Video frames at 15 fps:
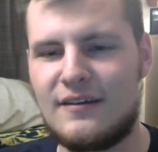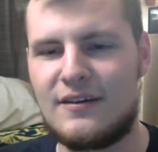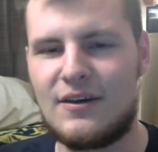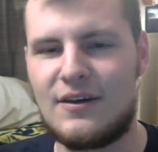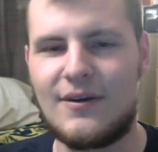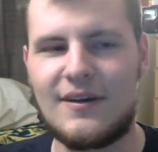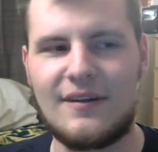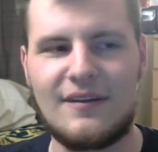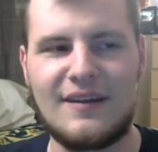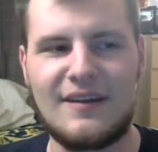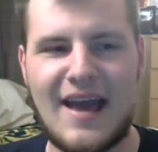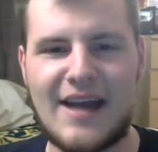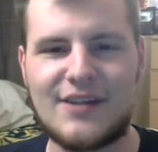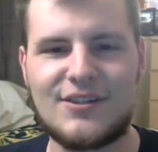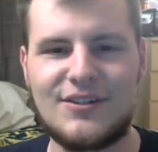go to the
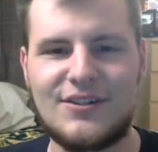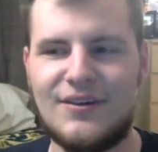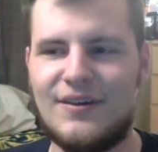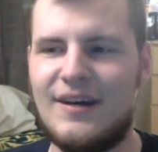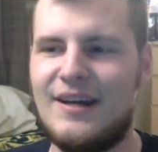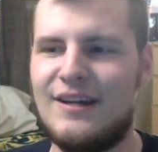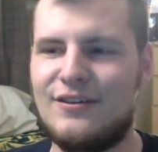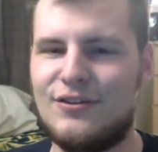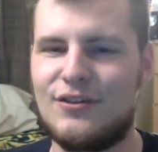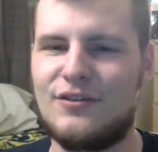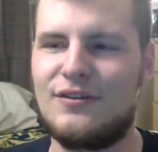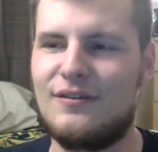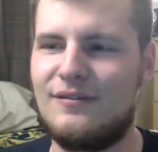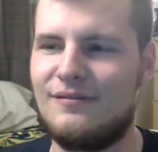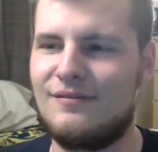National, and it's
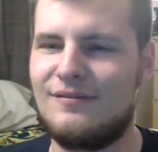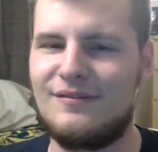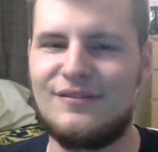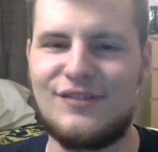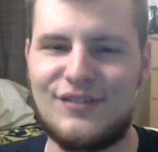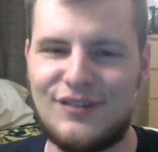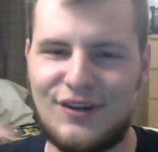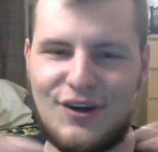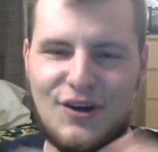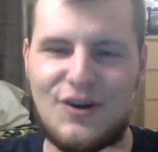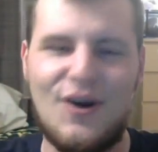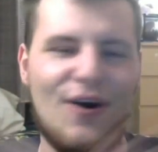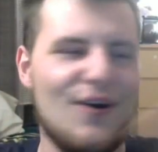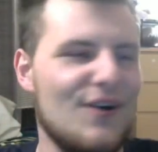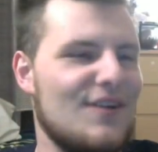just
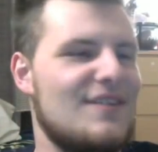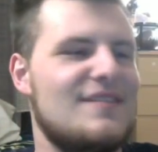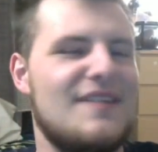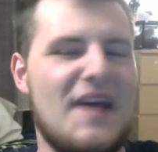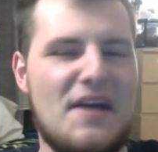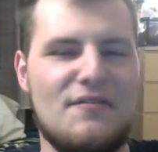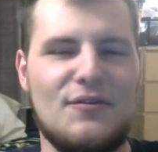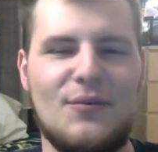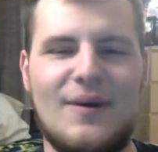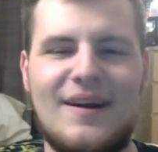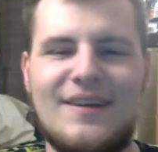cards everywhere.